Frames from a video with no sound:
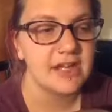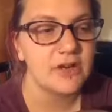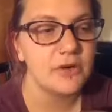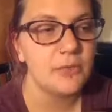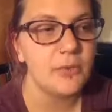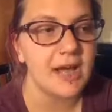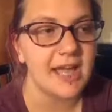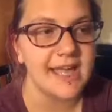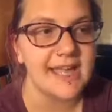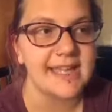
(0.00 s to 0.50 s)

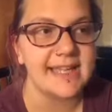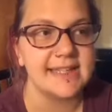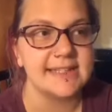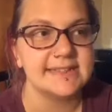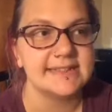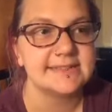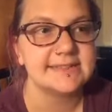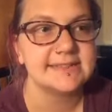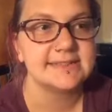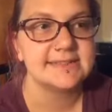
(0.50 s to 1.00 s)

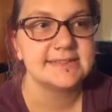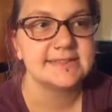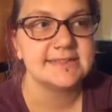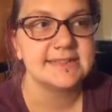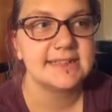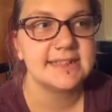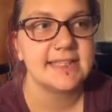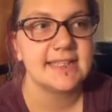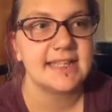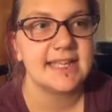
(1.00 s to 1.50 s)
away,
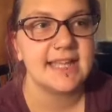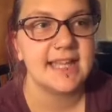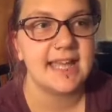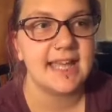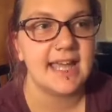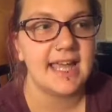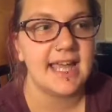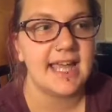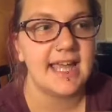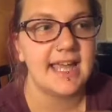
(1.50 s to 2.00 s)

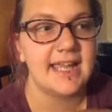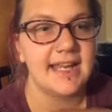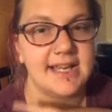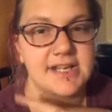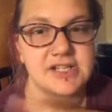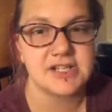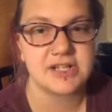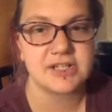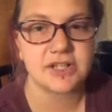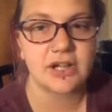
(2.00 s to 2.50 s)
and I
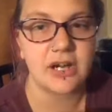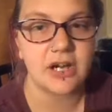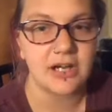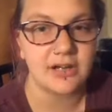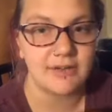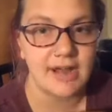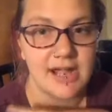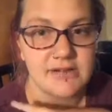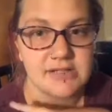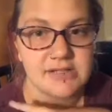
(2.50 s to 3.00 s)
turned the
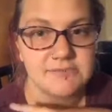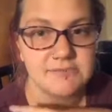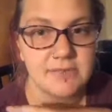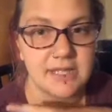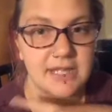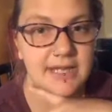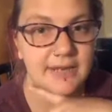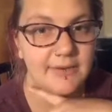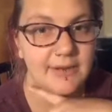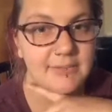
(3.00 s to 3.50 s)
car around
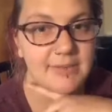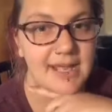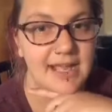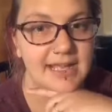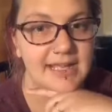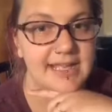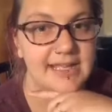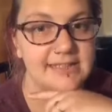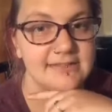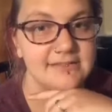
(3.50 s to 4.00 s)
and I went
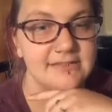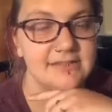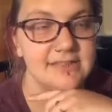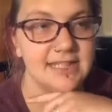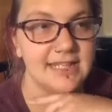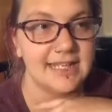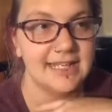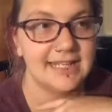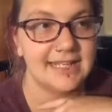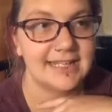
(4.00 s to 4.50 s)
back in,
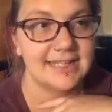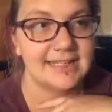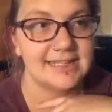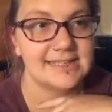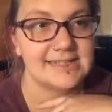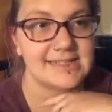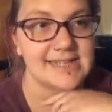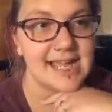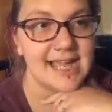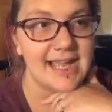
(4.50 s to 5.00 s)

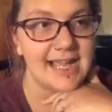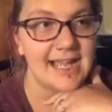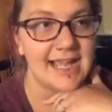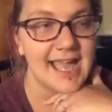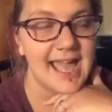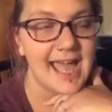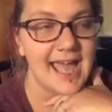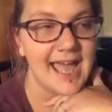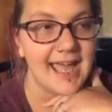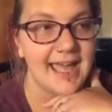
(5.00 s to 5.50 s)
and I
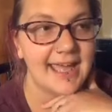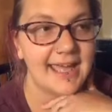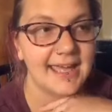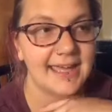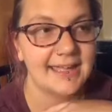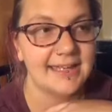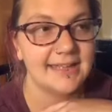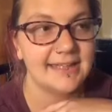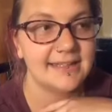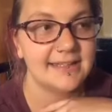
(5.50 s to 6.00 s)

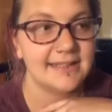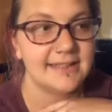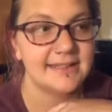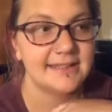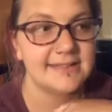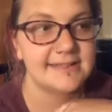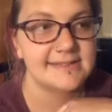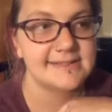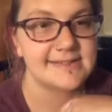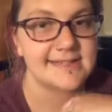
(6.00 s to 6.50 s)
had
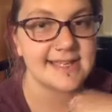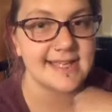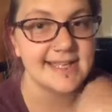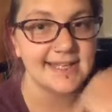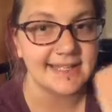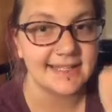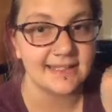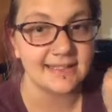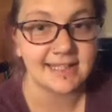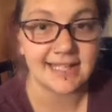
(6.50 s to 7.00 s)
to get
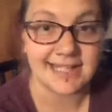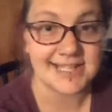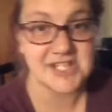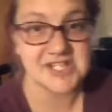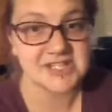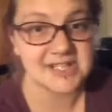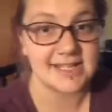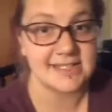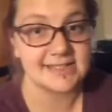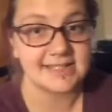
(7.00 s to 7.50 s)
it. Like, I
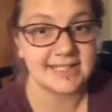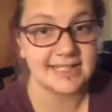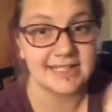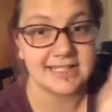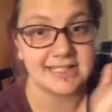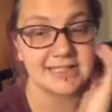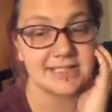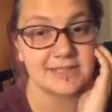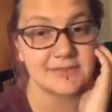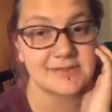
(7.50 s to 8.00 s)
just had to get
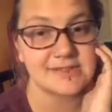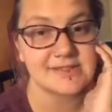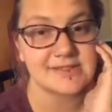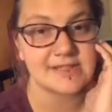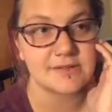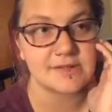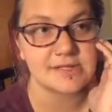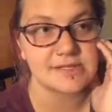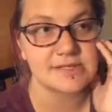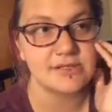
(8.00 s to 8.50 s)
it. There
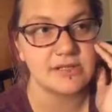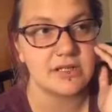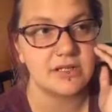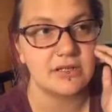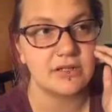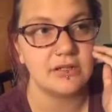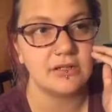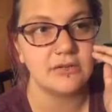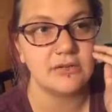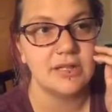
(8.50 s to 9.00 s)
was
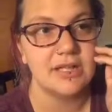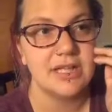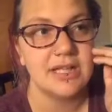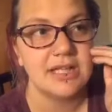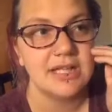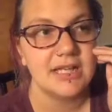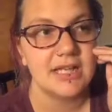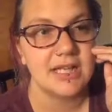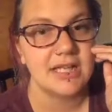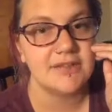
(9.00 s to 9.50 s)
no
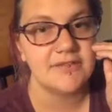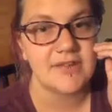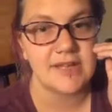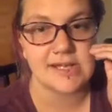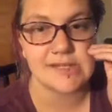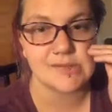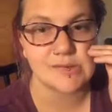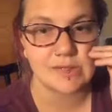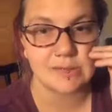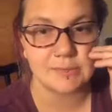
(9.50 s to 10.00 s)
ifs,
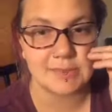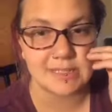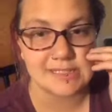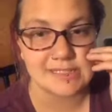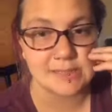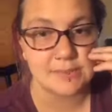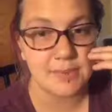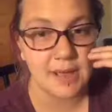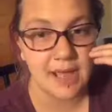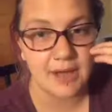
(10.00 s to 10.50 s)
ands, or
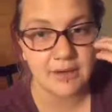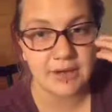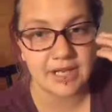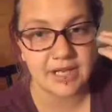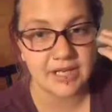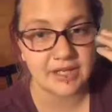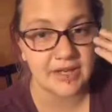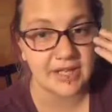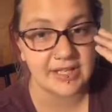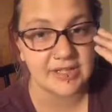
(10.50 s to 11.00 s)
buts about
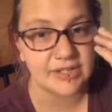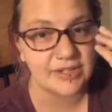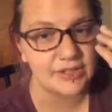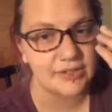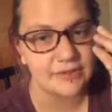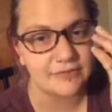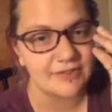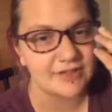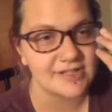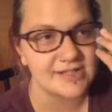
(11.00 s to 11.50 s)
it. Like, the
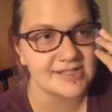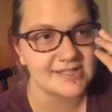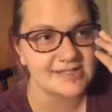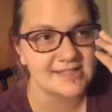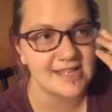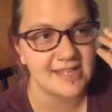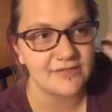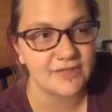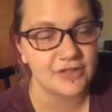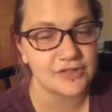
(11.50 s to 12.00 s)
universe
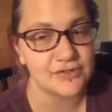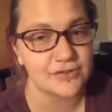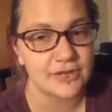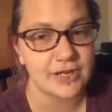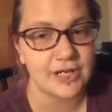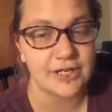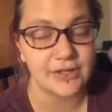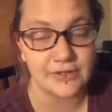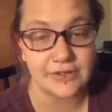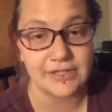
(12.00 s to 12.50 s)
said,
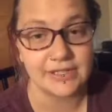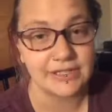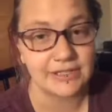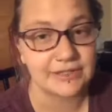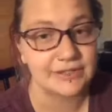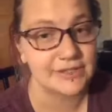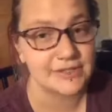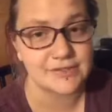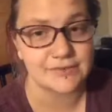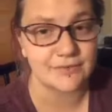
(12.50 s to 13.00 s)
Victoria, you
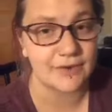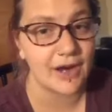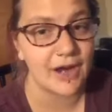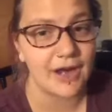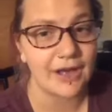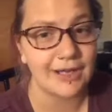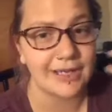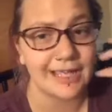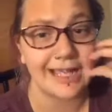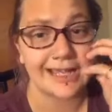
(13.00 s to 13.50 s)
need this
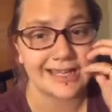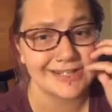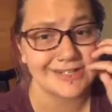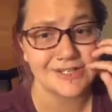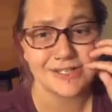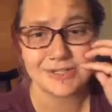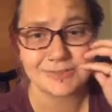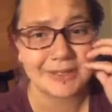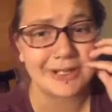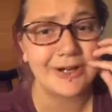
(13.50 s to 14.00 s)
rock, and I
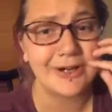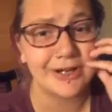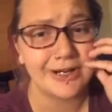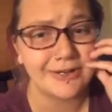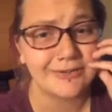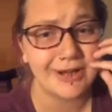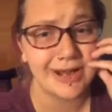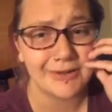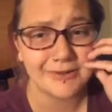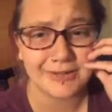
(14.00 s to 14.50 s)
turned my
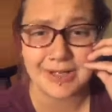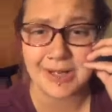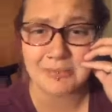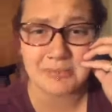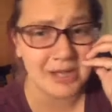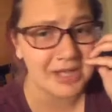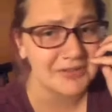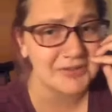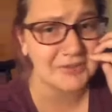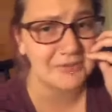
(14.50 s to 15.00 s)
car around and I
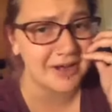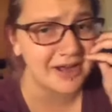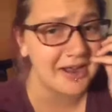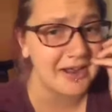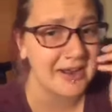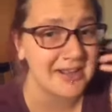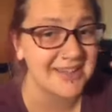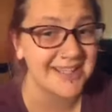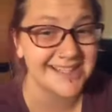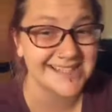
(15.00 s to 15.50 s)
bought the
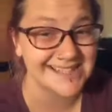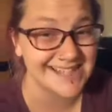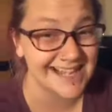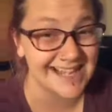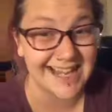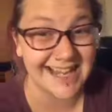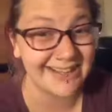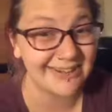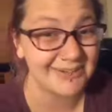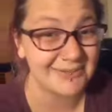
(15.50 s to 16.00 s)
rock, and that's
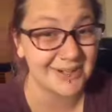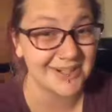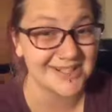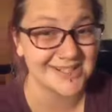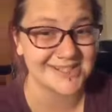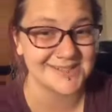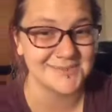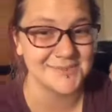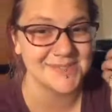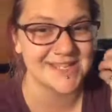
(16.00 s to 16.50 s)
kind of how it
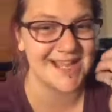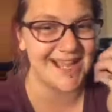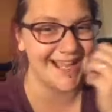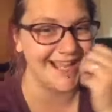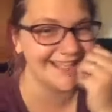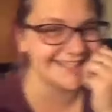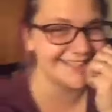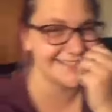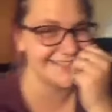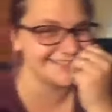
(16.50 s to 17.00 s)
works
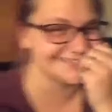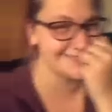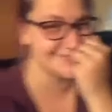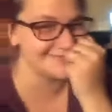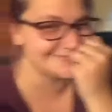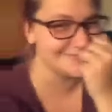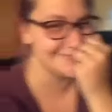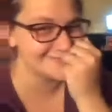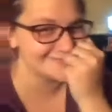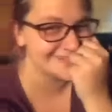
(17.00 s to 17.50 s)

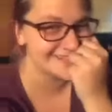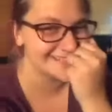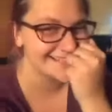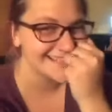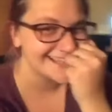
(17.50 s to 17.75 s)
sometimes.